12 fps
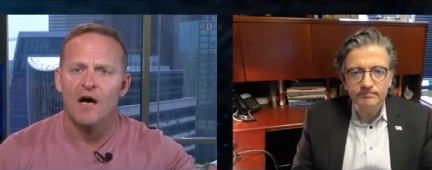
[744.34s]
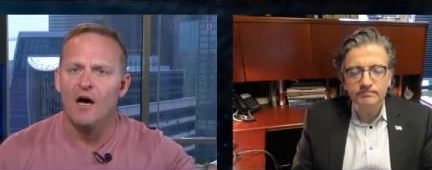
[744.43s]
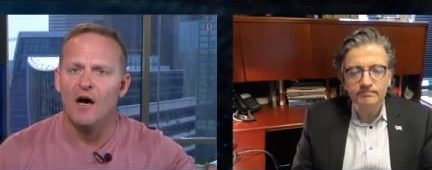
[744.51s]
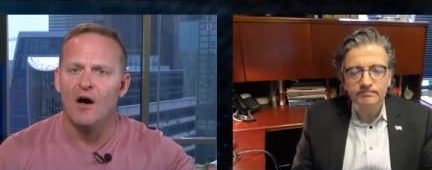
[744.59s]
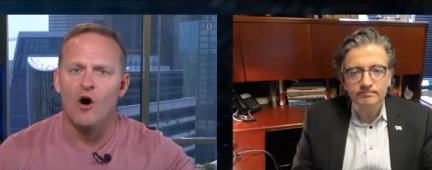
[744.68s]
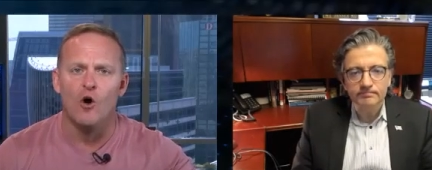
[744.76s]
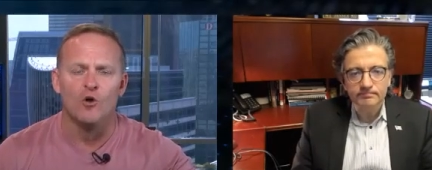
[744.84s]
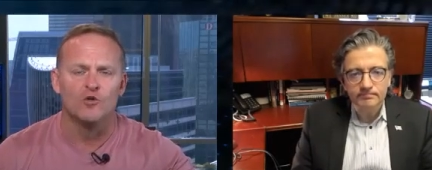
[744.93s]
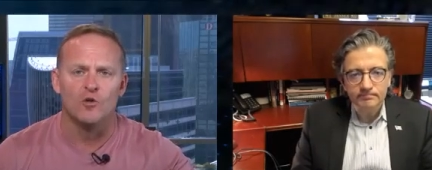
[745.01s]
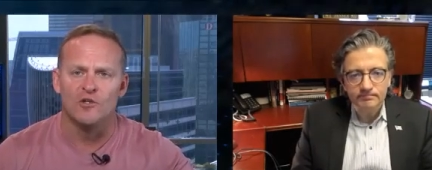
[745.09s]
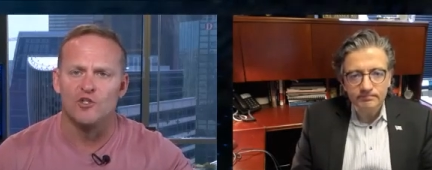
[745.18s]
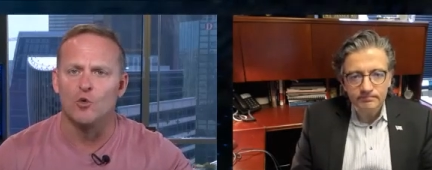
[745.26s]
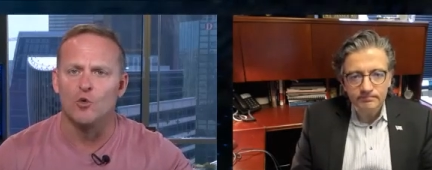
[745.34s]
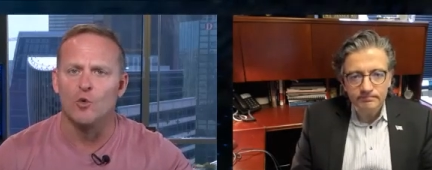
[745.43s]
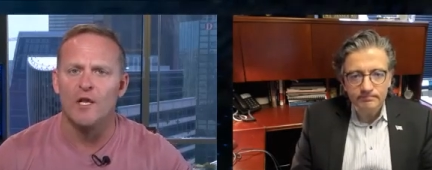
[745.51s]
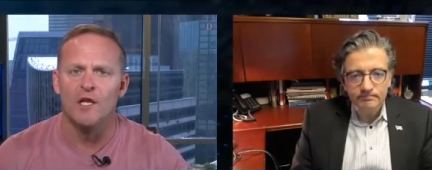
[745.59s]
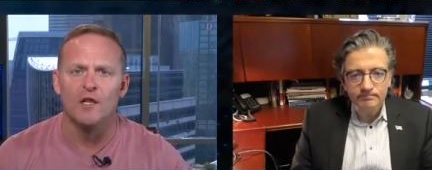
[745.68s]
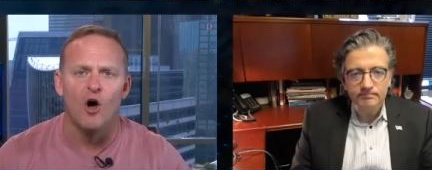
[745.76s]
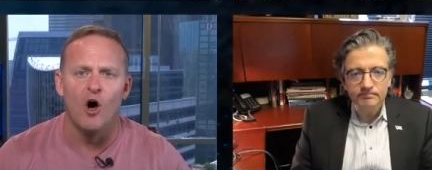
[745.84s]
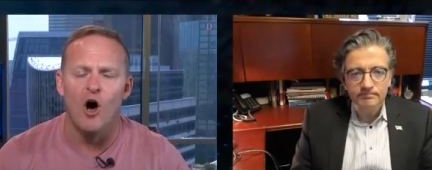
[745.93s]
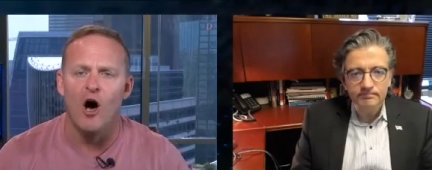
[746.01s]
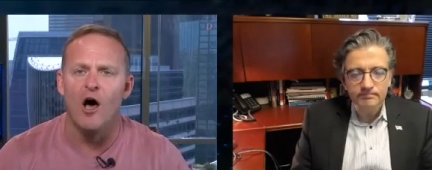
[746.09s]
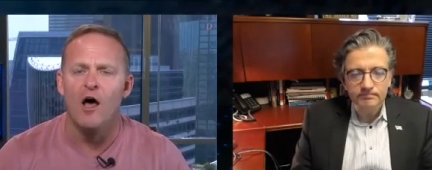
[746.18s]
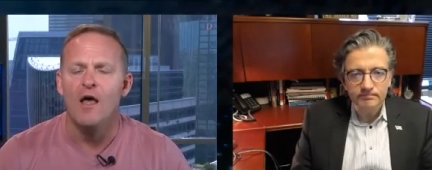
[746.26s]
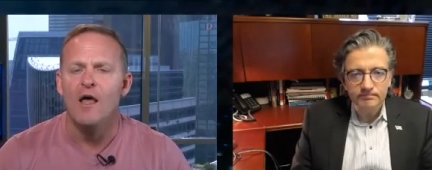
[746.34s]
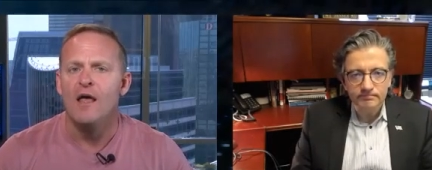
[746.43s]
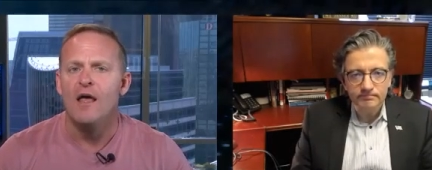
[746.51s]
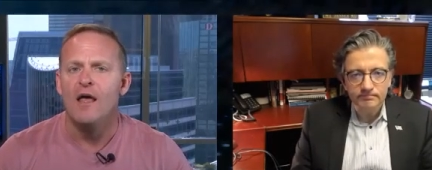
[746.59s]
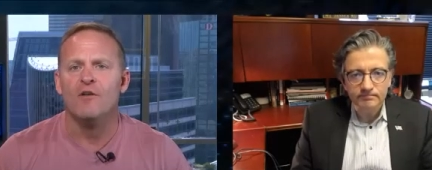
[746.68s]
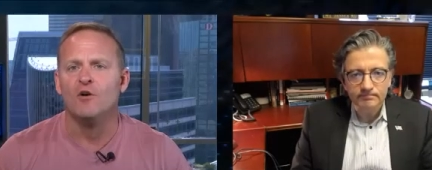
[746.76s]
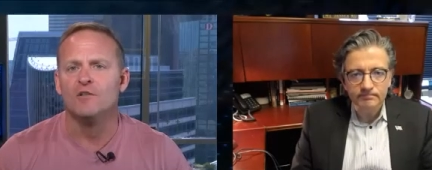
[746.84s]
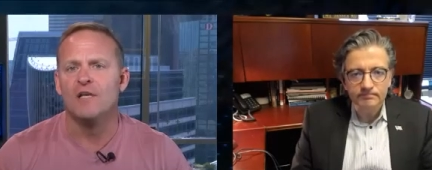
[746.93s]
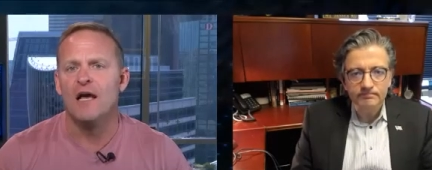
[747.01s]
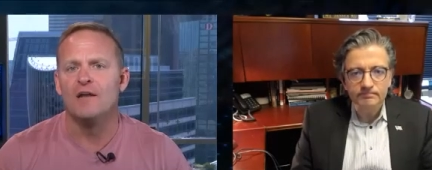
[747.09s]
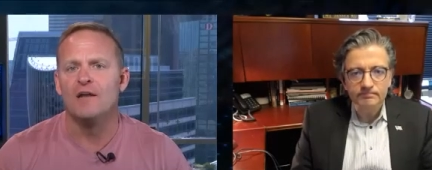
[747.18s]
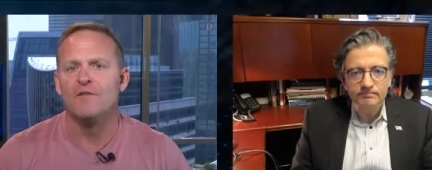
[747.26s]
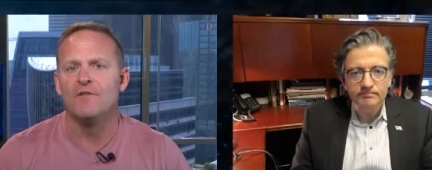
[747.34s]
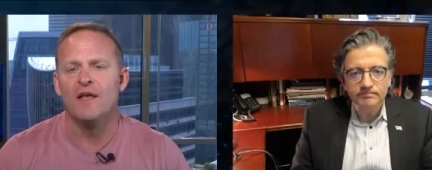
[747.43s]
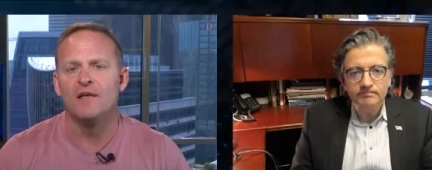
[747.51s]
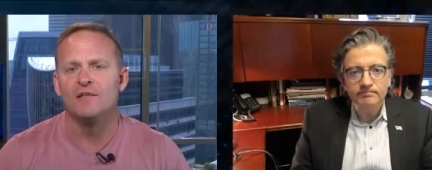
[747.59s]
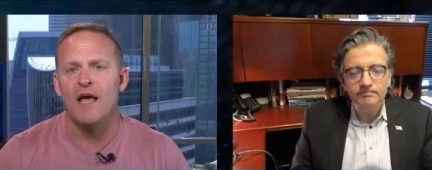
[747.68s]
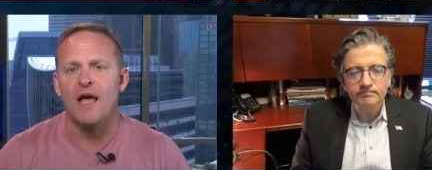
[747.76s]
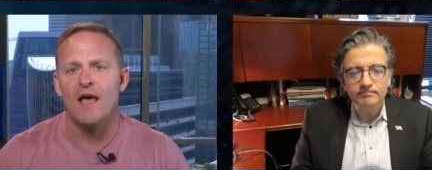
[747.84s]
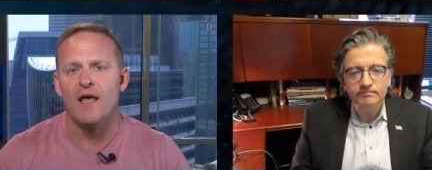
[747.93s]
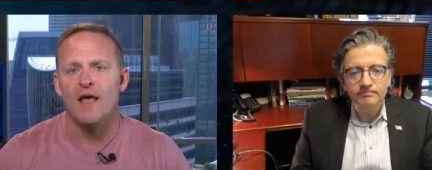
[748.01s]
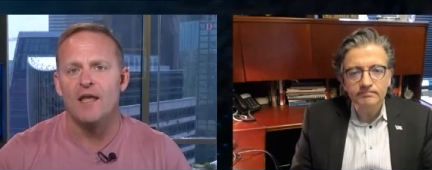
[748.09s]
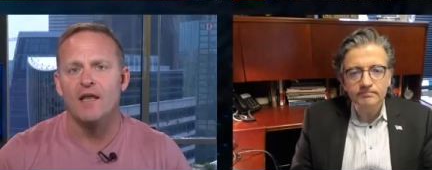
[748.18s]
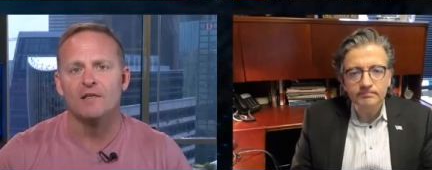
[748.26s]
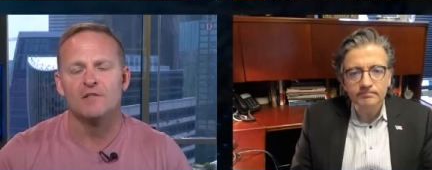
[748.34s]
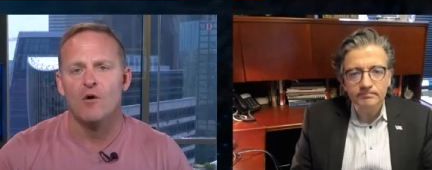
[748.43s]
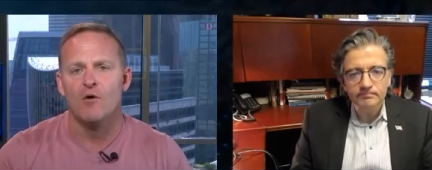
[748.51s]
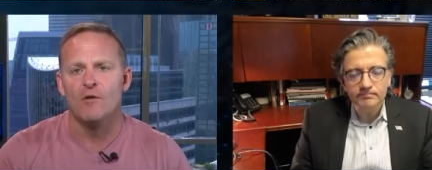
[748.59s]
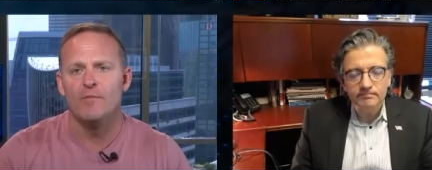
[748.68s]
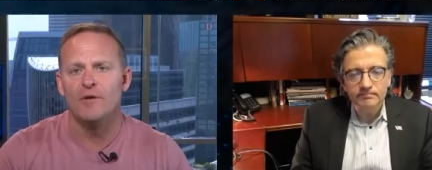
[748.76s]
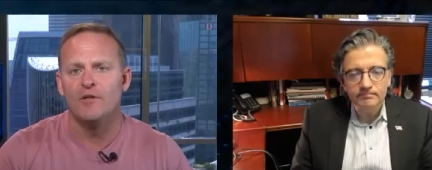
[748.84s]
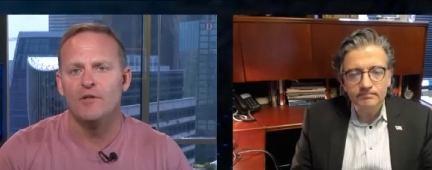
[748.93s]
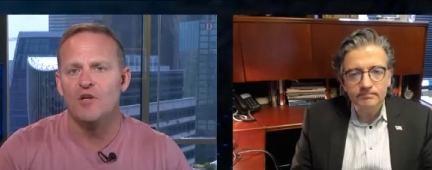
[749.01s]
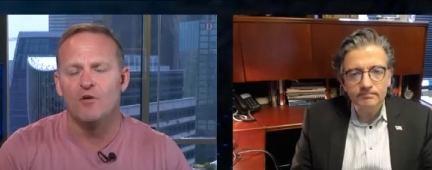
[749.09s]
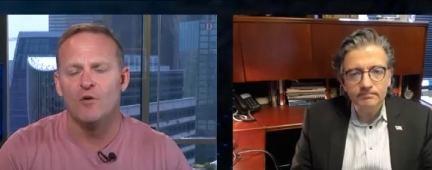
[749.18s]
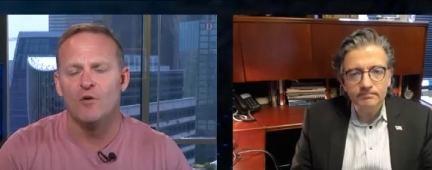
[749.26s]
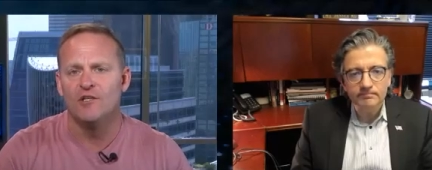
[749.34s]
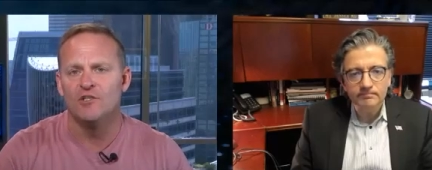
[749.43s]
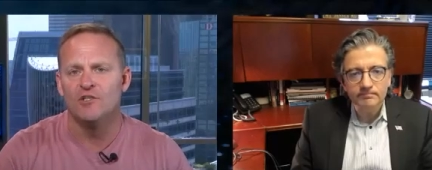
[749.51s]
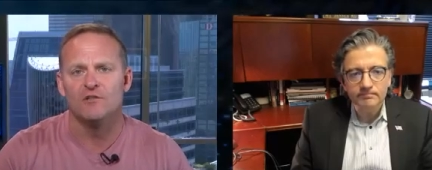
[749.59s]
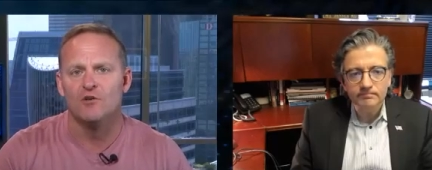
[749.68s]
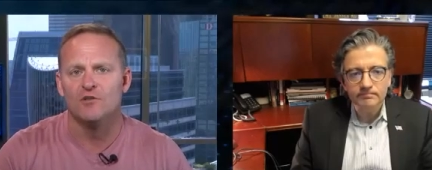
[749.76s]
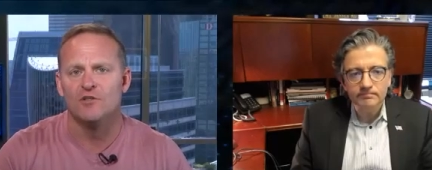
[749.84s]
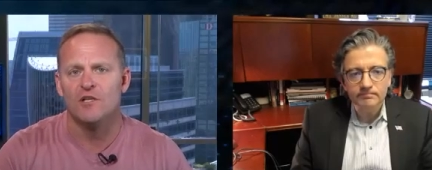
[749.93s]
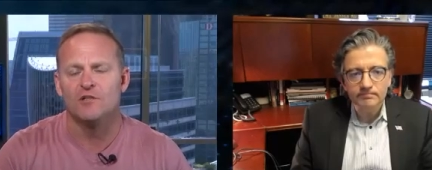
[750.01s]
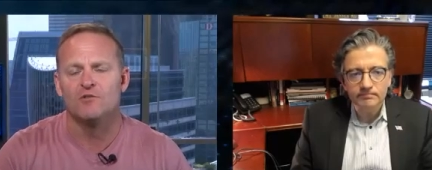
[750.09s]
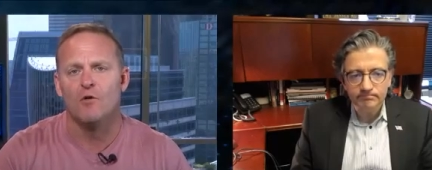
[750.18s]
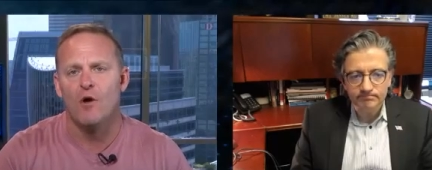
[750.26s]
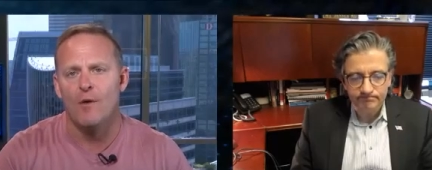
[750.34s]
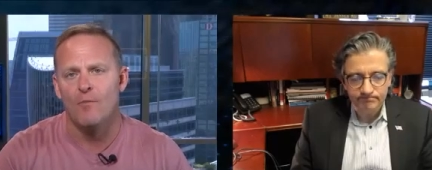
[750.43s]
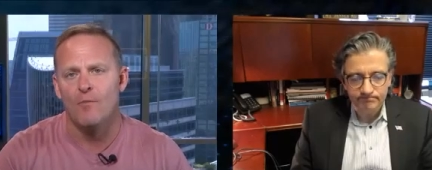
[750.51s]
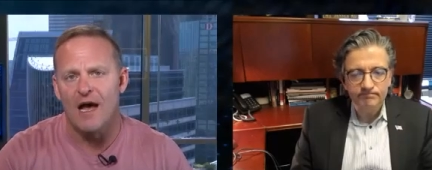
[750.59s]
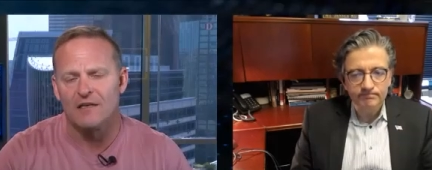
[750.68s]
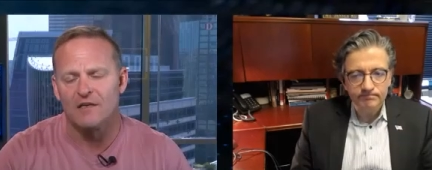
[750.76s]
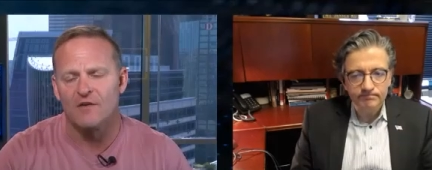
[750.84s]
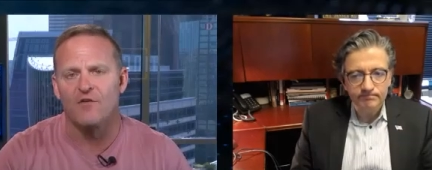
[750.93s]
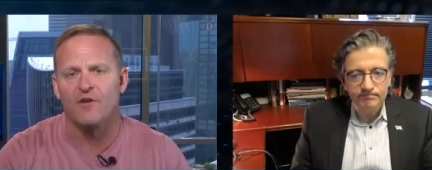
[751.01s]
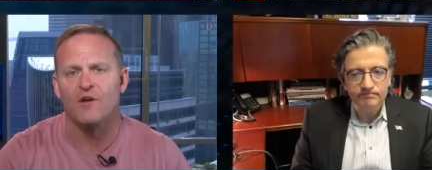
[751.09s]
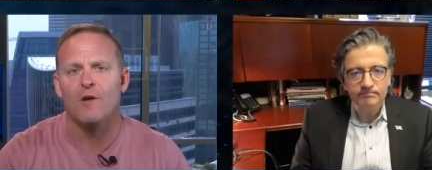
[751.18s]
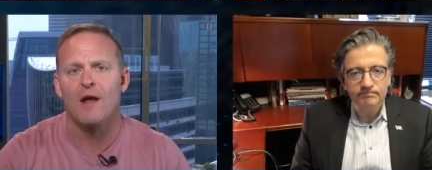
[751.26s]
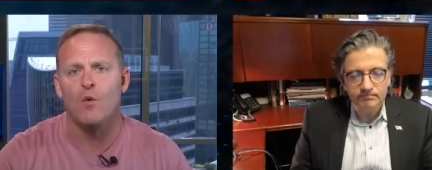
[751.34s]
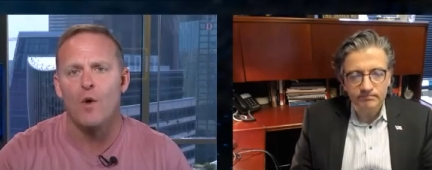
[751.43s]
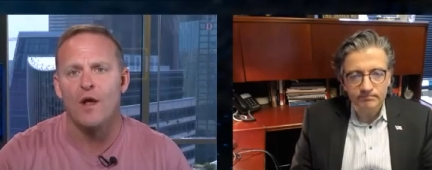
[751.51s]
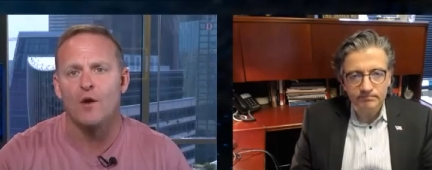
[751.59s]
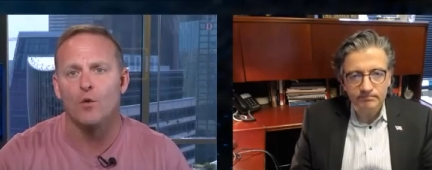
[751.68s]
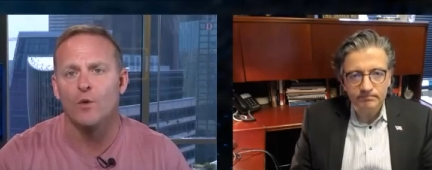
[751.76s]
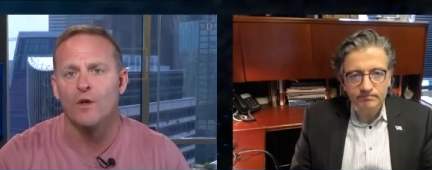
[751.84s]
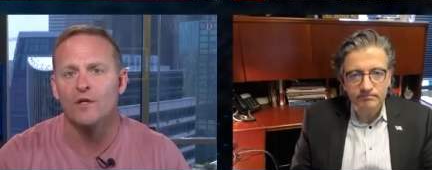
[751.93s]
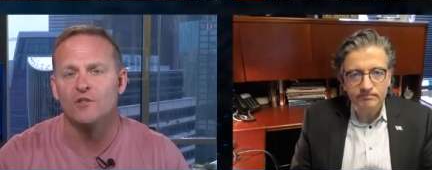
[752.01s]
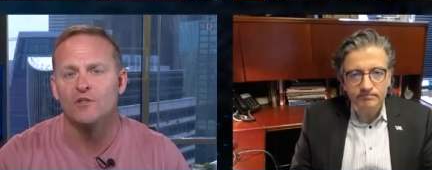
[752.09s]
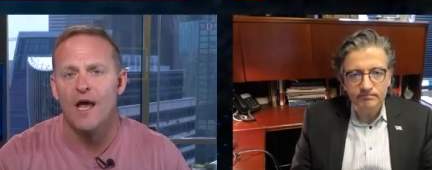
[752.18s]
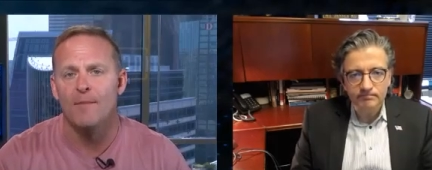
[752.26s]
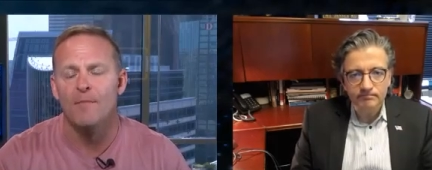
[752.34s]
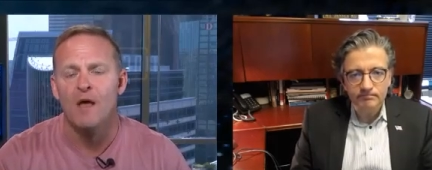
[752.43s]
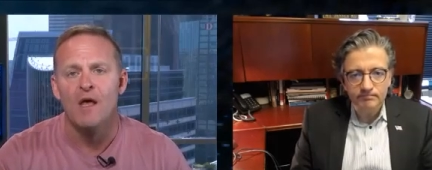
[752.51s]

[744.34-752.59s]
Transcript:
Speaker 1: uh, ultra Sharia law and those kind of things. And it is going to be generational. As those kids grow up, we've got to figure out a way to reach them.